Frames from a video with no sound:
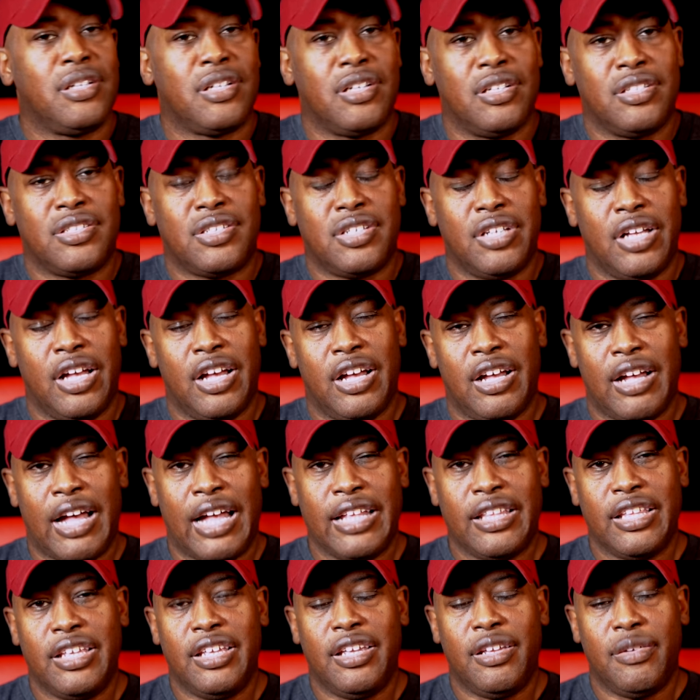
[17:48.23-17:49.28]
Because
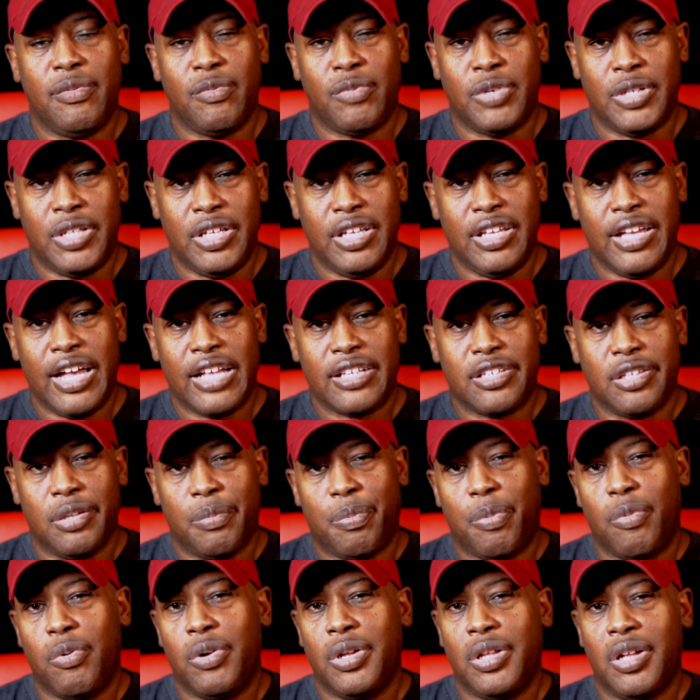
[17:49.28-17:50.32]
I think when he got to the
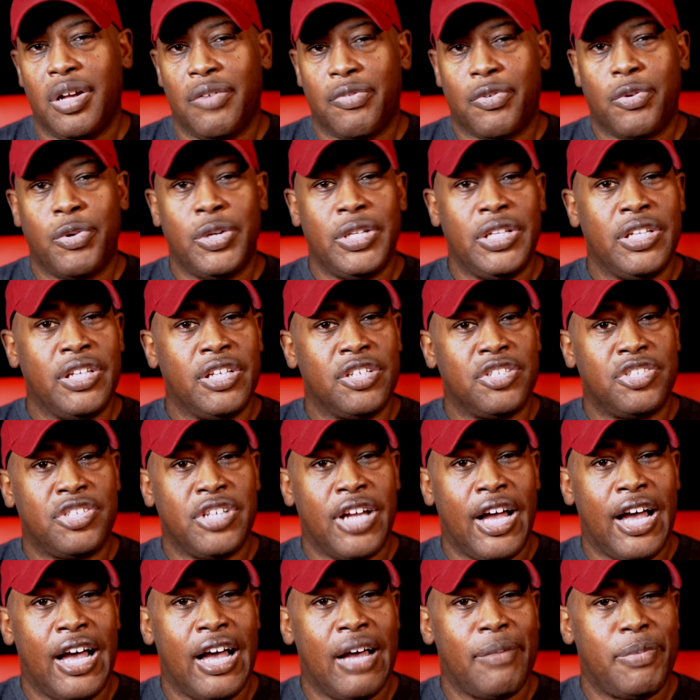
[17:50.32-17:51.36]
point of quitting his
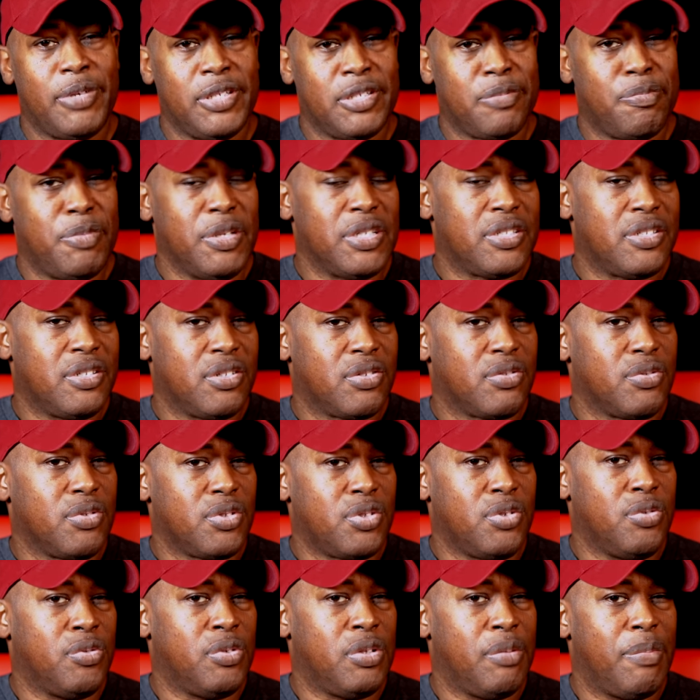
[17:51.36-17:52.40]
job, his business
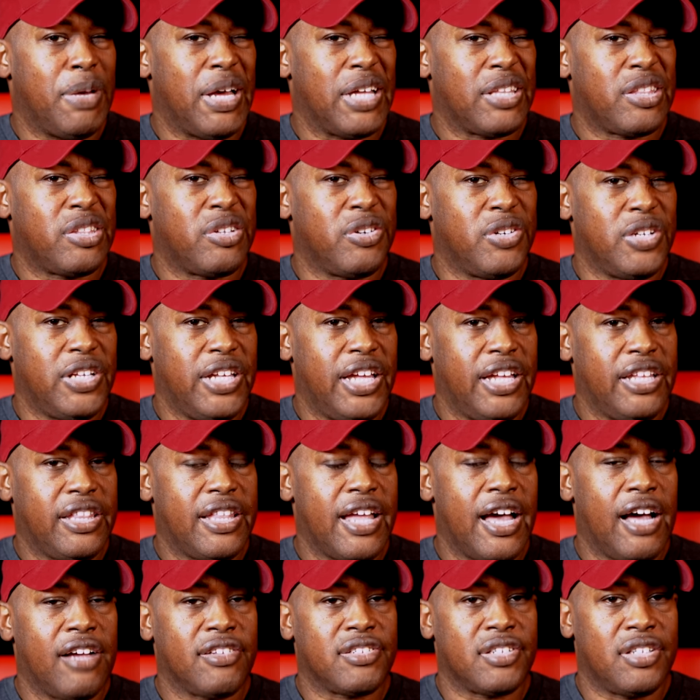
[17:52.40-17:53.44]
was doing about
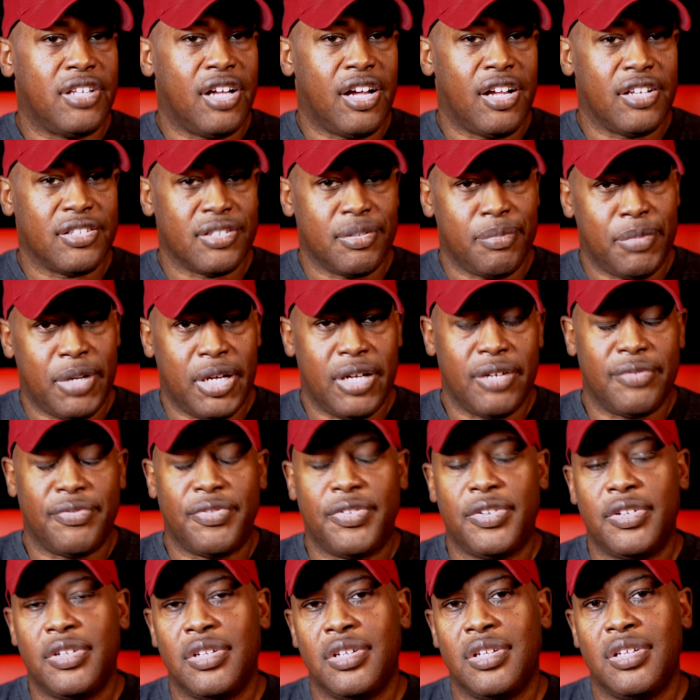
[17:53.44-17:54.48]
$38,000 a
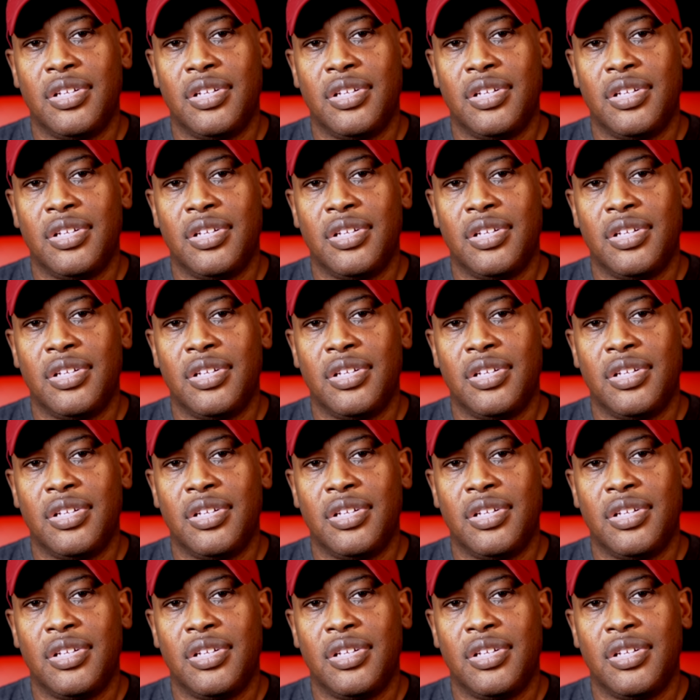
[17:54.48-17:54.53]
month